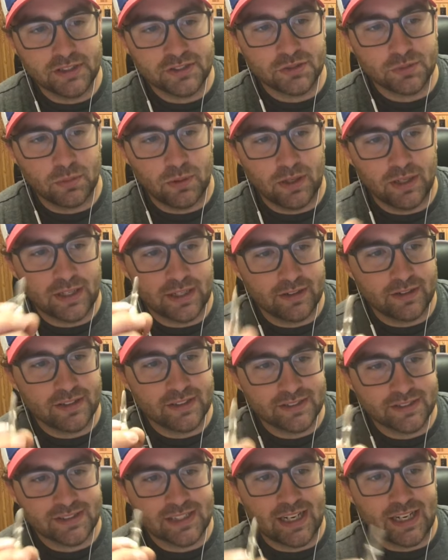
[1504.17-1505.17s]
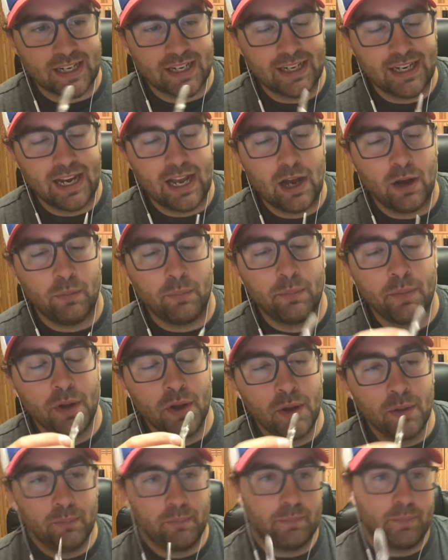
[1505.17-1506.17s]
this one here in a second. How
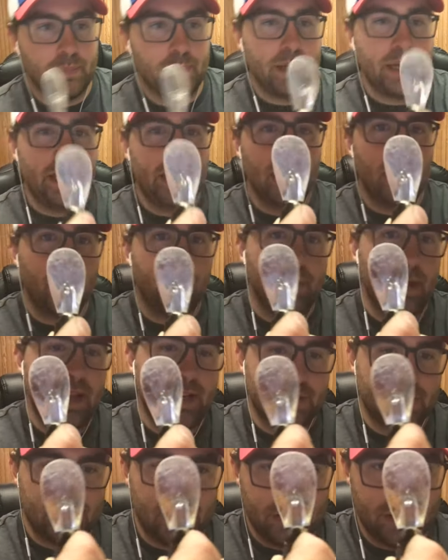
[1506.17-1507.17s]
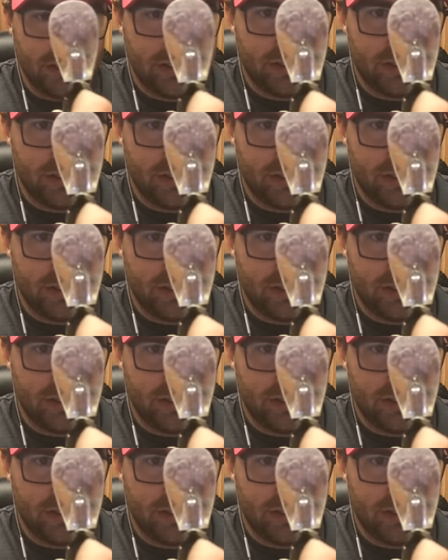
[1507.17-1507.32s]
beat up, actually,